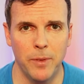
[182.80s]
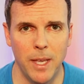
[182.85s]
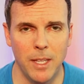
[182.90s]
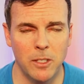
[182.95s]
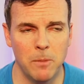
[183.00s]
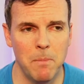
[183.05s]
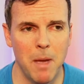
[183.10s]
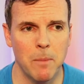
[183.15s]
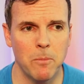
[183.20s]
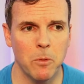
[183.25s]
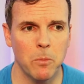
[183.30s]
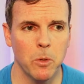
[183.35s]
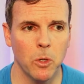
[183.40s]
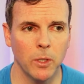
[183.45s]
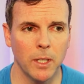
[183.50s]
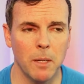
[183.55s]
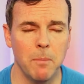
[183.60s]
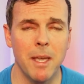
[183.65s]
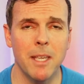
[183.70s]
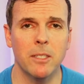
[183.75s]
it's
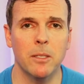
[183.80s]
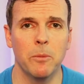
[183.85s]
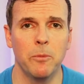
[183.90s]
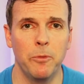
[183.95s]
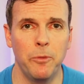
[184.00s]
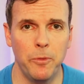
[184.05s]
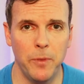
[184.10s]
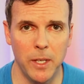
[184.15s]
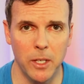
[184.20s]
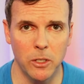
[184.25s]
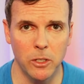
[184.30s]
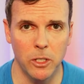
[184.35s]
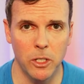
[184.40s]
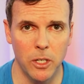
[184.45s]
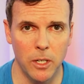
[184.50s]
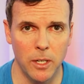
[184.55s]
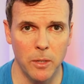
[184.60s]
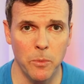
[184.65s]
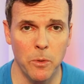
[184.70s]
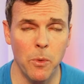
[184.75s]
memorable and it makes them feel
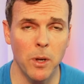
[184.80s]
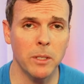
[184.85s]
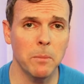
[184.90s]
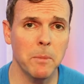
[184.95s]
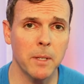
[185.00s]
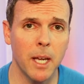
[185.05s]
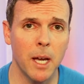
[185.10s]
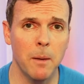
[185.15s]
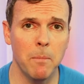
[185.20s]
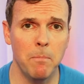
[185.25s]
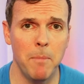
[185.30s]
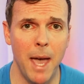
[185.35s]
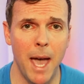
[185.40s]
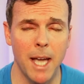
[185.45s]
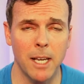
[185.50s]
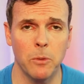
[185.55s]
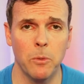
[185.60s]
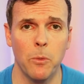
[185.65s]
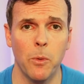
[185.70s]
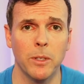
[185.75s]
good. And we want them to come
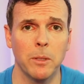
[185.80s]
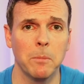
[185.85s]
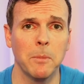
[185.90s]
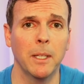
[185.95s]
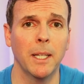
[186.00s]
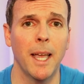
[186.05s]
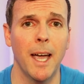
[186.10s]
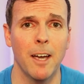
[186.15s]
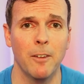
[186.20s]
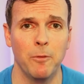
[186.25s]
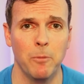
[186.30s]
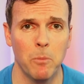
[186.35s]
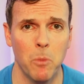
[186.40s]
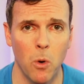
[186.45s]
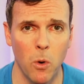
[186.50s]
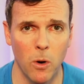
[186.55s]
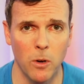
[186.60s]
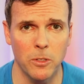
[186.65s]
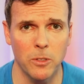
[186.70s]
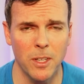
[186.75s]
back and we want them to laugh more.